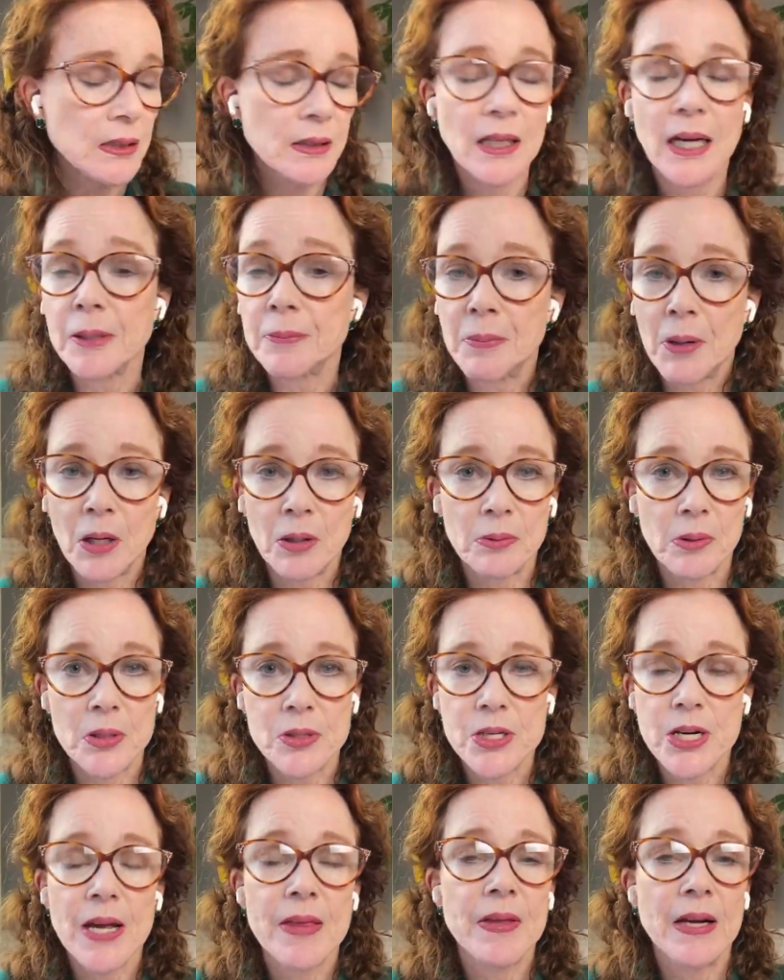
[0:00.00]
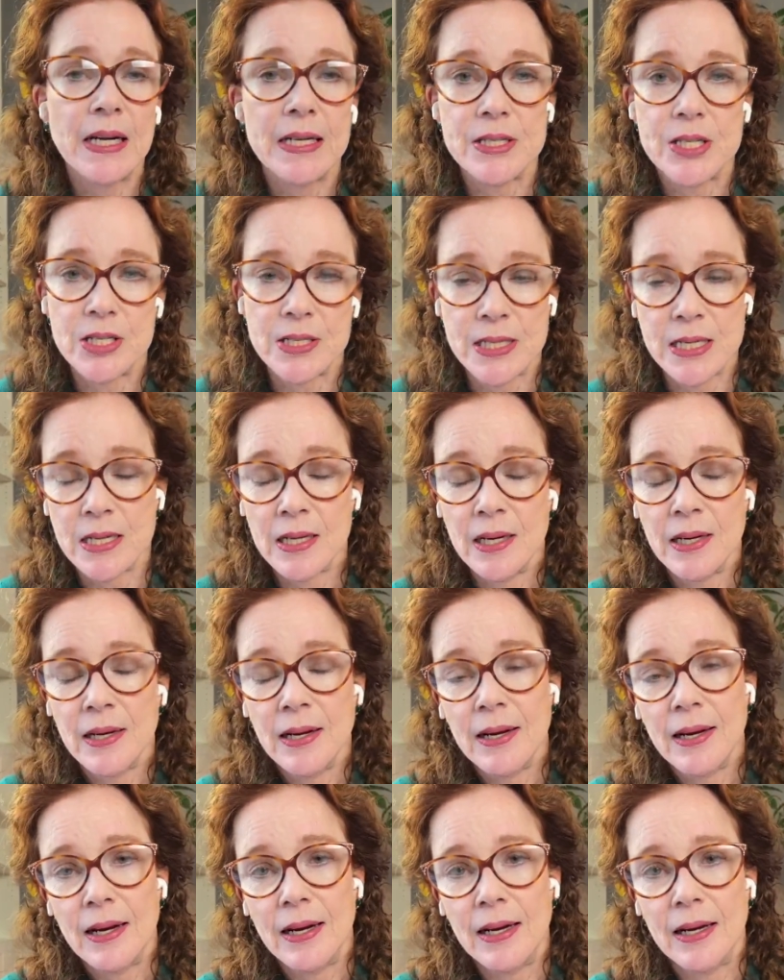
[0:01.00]
like Paul Roger that I just
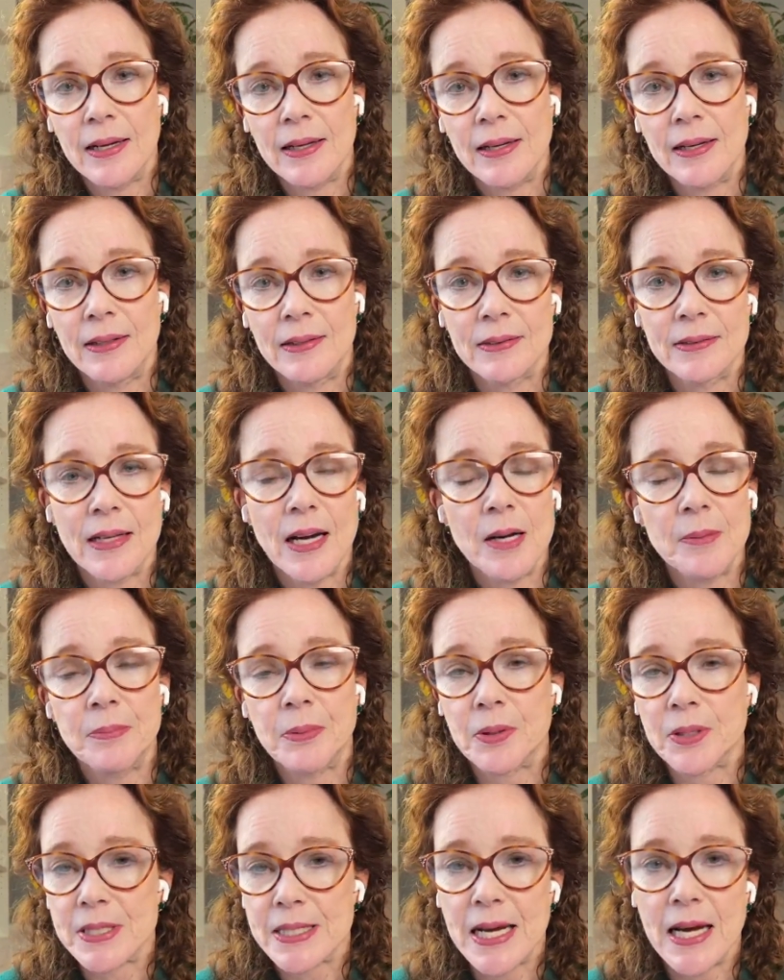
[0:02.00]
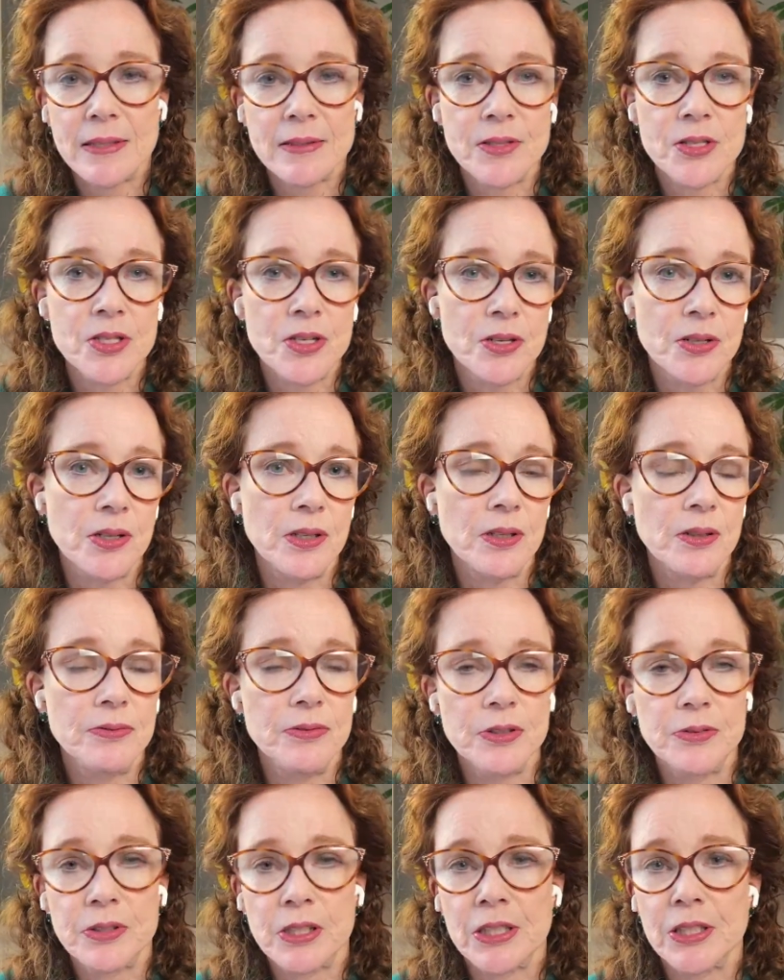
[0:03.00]
held up, or Taittinger, or
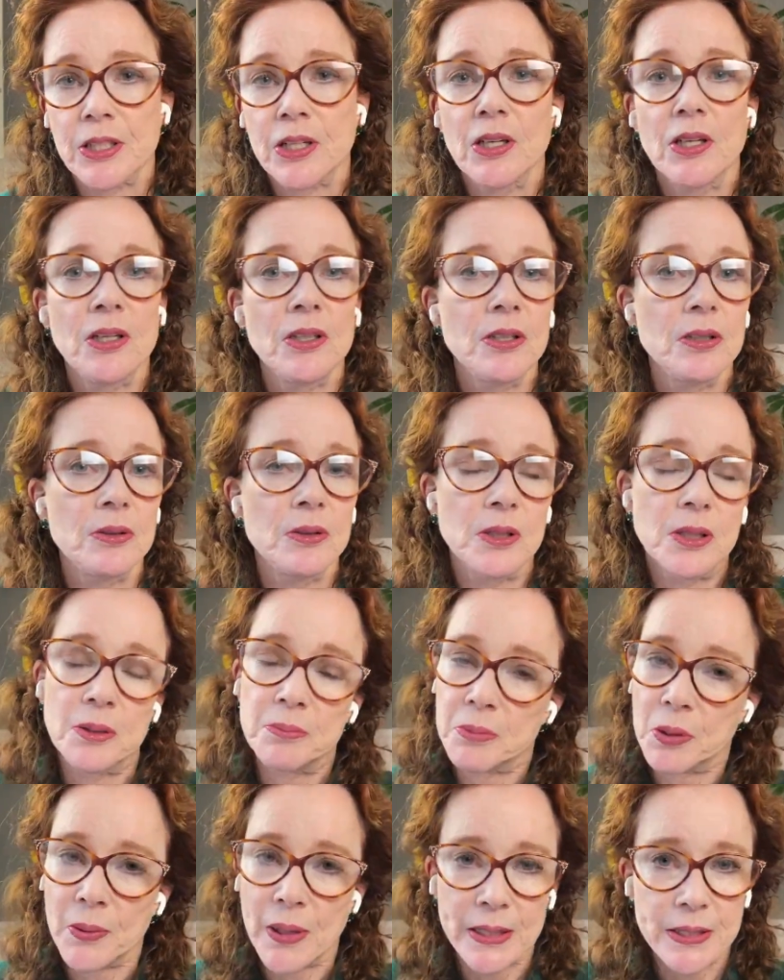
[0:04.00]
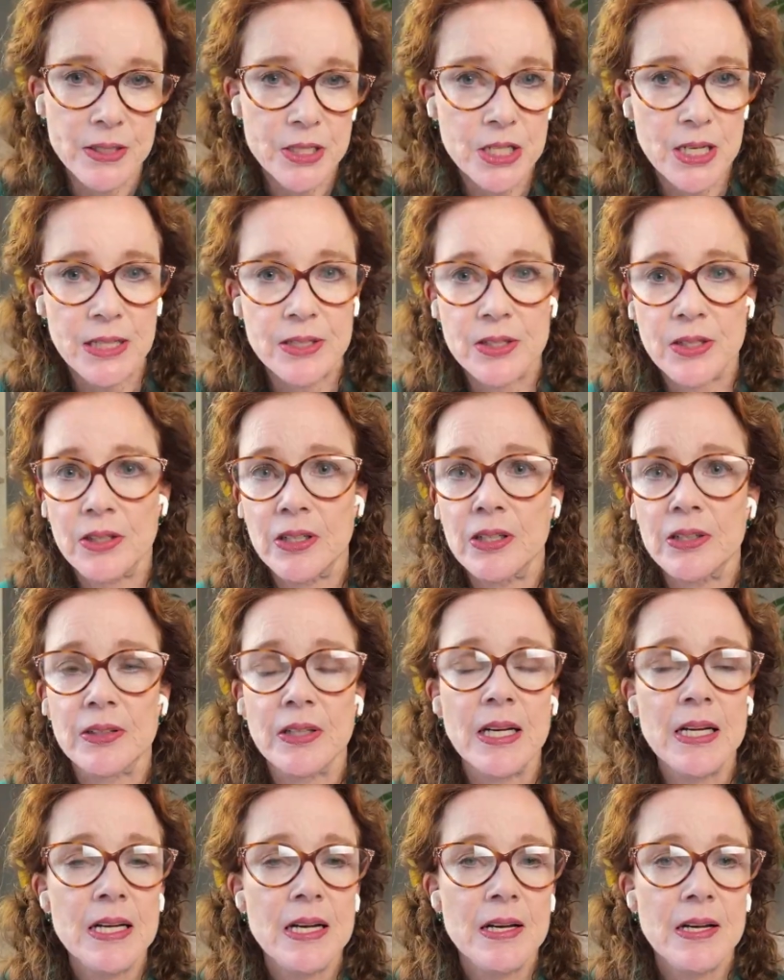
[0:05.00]
Veuve Clicquot, or Moet and
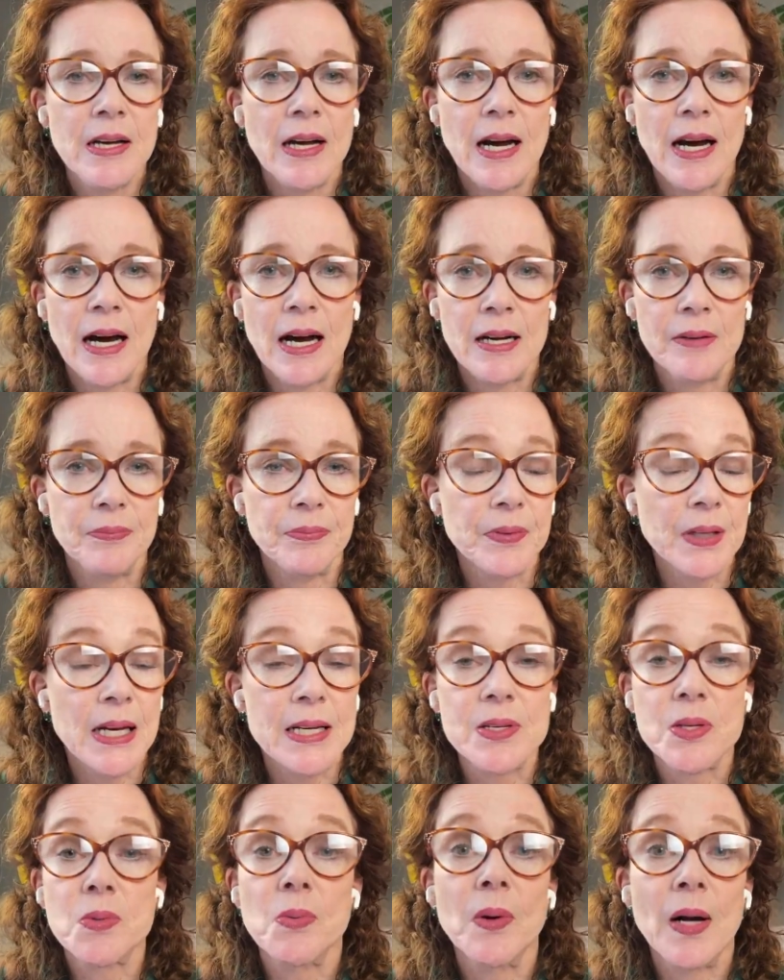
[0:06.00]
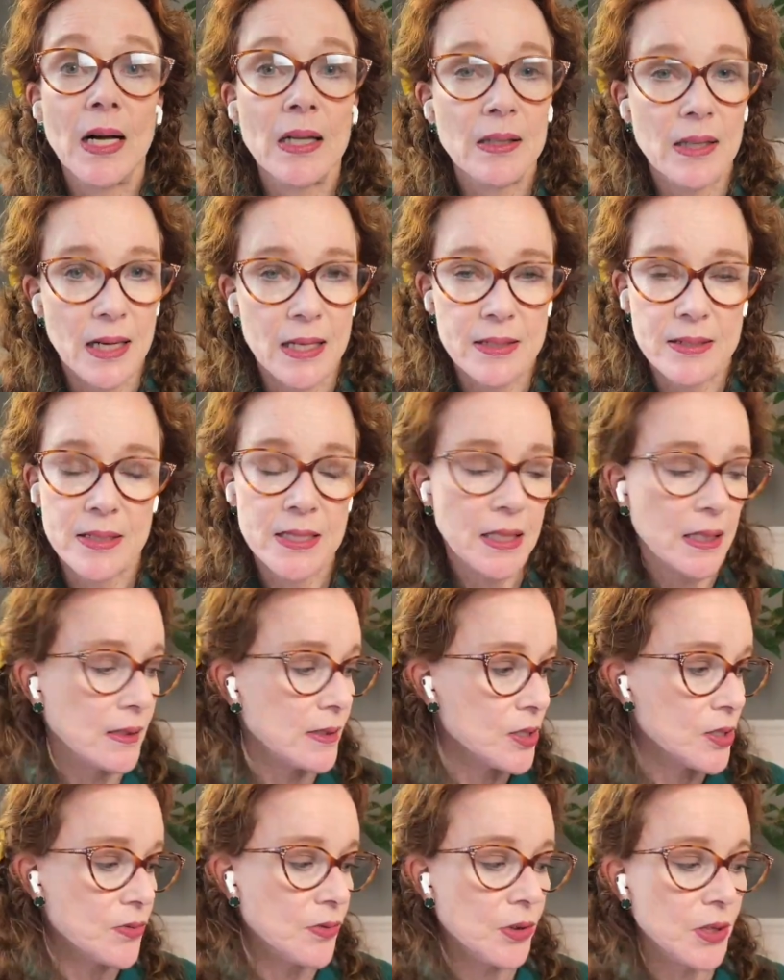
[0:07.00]
Chandon, as well as
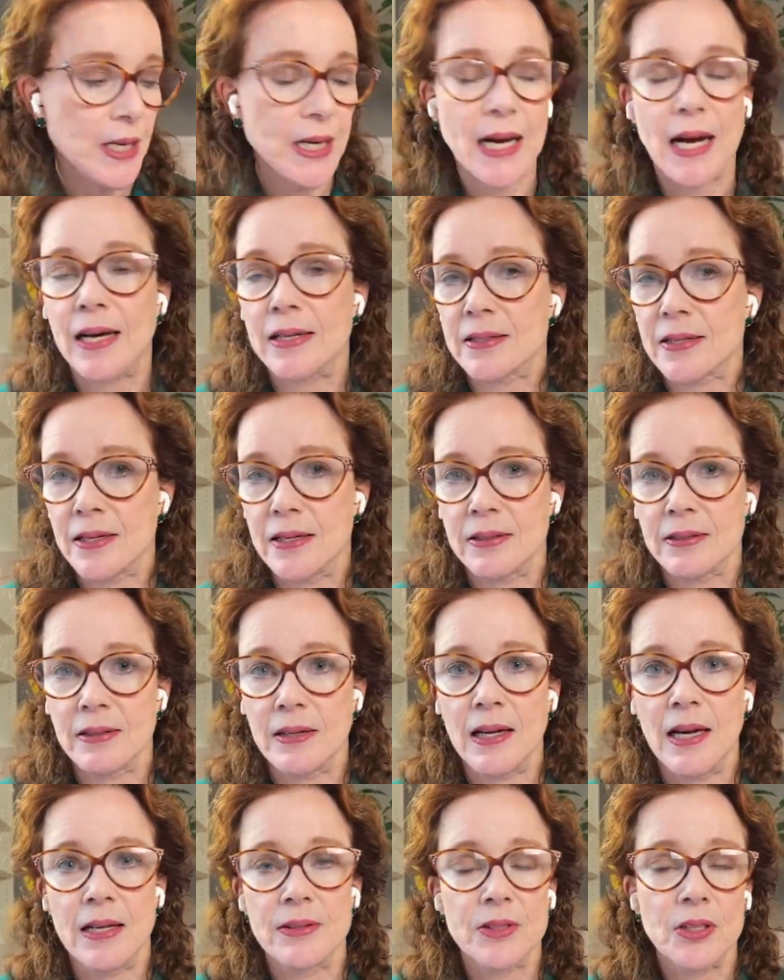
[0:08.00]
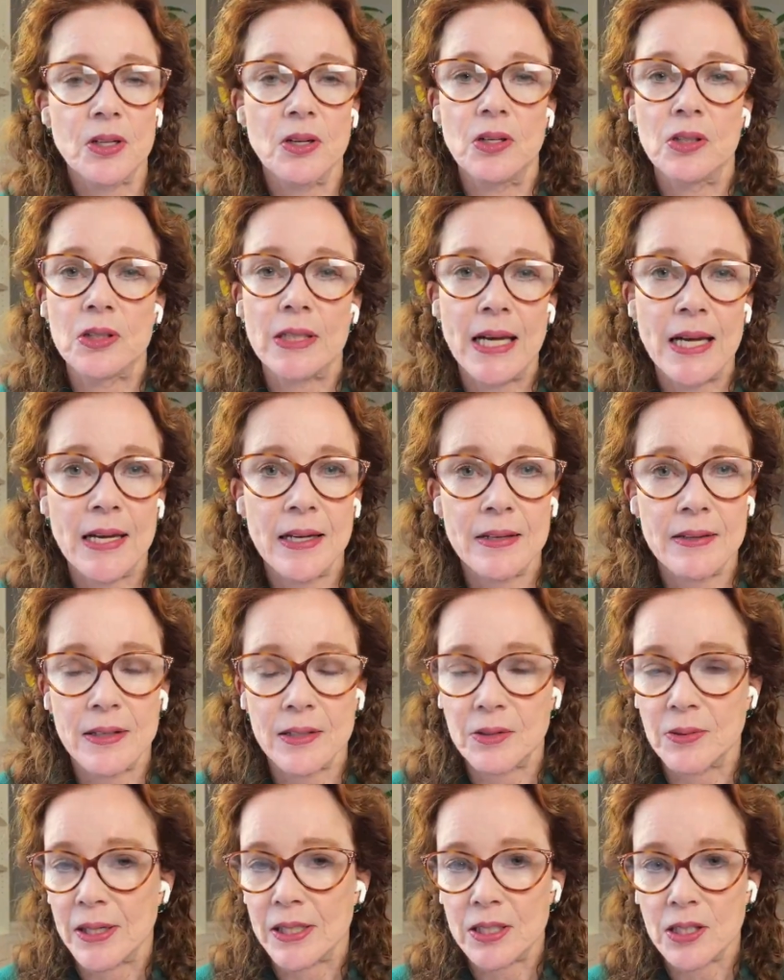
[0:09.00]
Nicolas Foyat and Collet, the
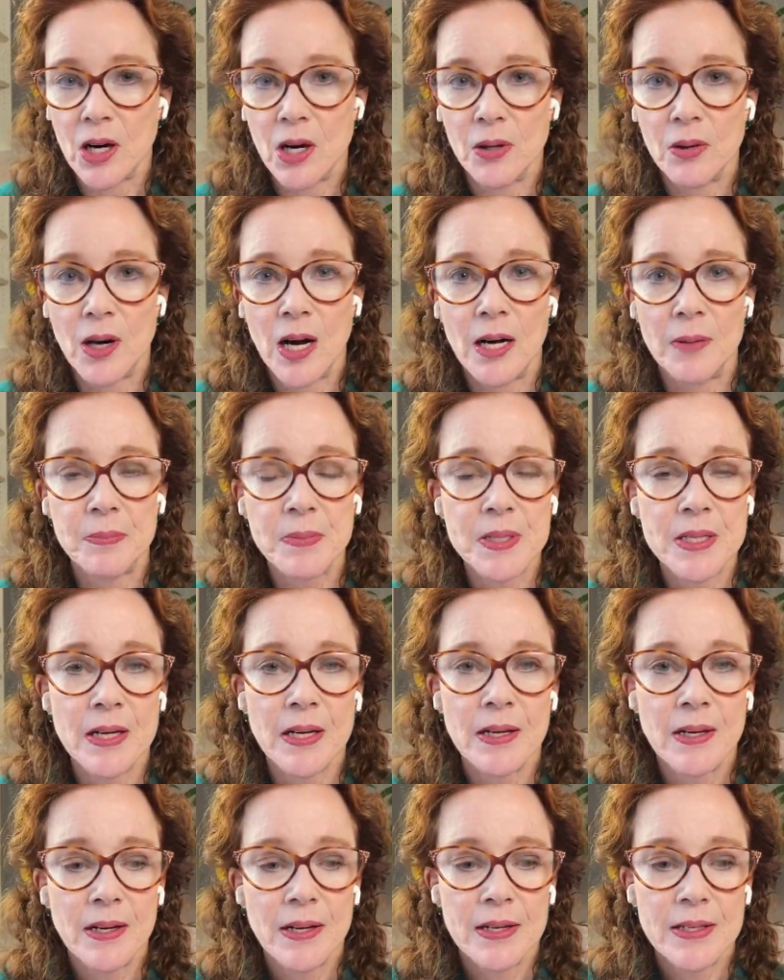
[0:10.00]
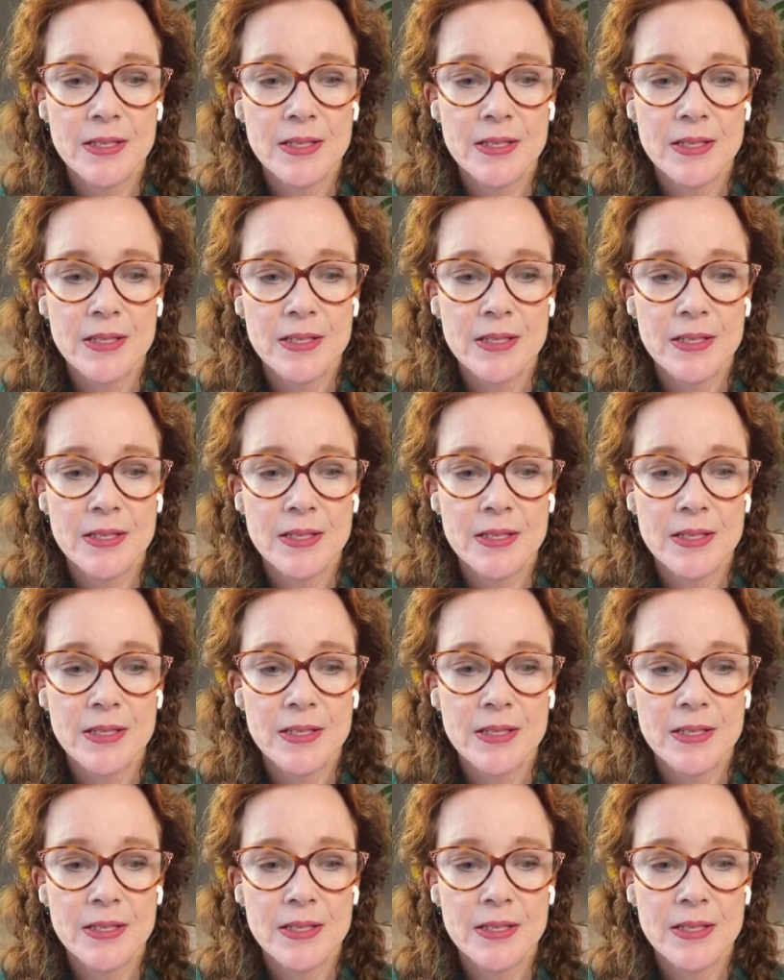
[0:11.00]
great co-ops.